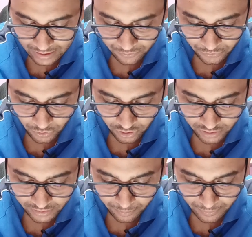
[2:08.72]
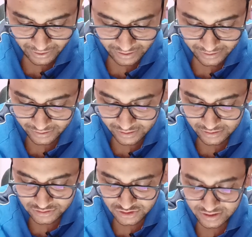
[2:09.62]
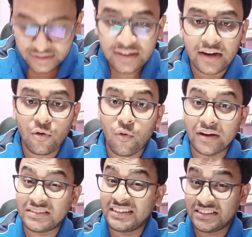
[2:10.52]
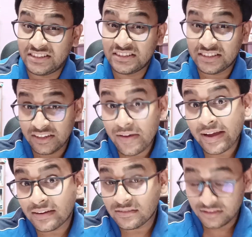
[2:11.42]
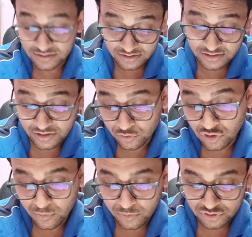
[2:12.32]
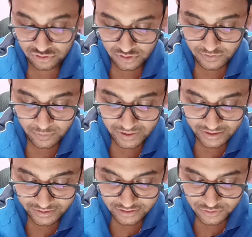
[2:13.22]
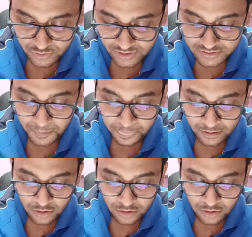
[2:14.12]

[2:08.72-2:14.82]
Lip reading: For mechanical engineer, there are 163 vacancies. This is a huge opportunity for mechanical students.